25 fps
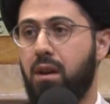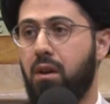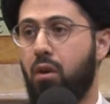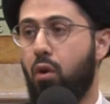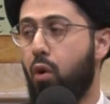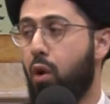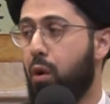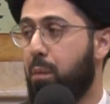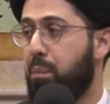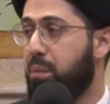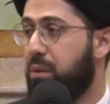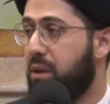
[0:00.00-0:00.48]

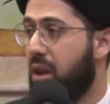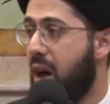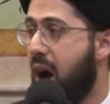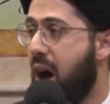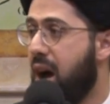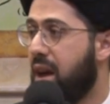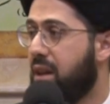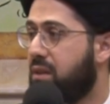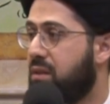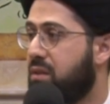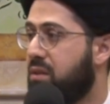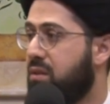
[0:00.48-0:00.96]
or
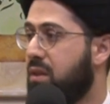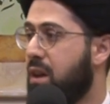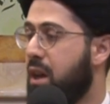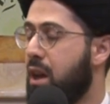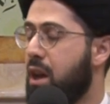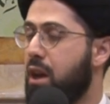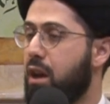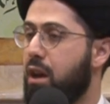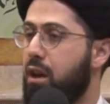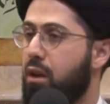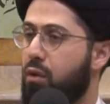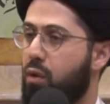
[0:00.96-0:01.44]
plots
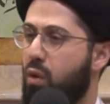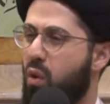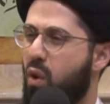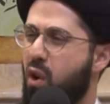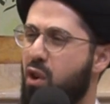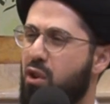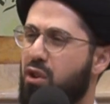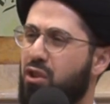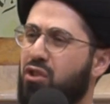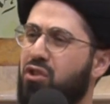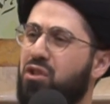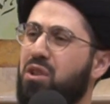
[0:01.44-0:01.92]
in
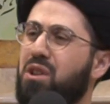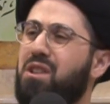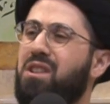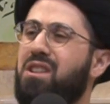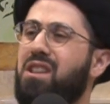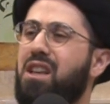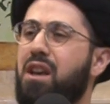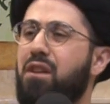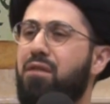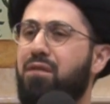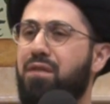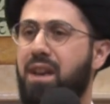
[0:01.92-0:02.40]
order to
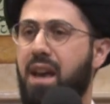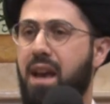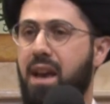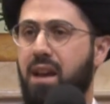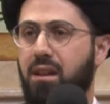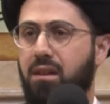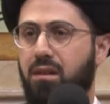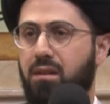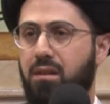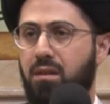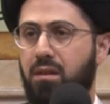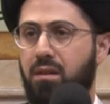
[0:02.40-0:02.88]

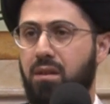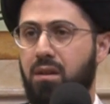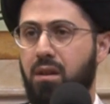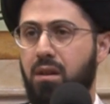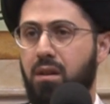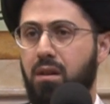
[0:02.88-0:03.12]
deviate